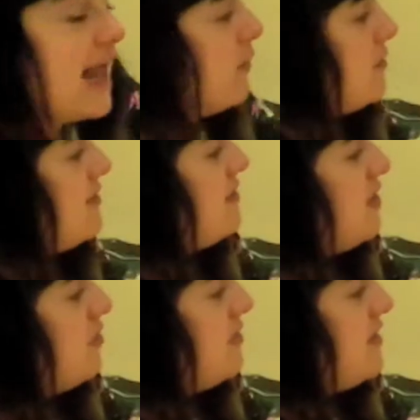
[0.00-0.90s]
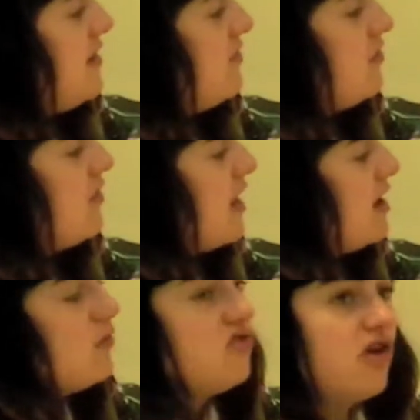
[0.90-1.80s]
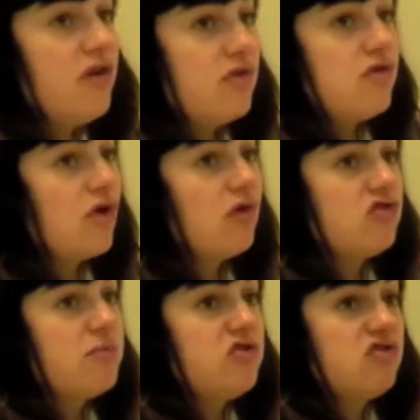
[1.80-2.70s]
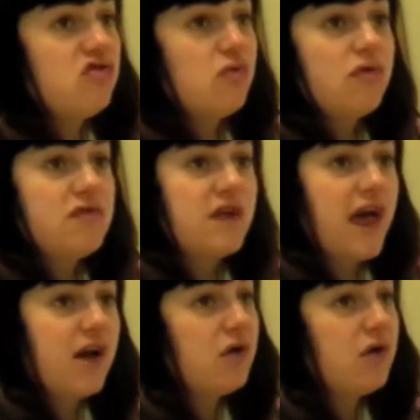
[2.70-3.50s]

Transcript: allowances that you receive, and then it would show you your contribution towards the care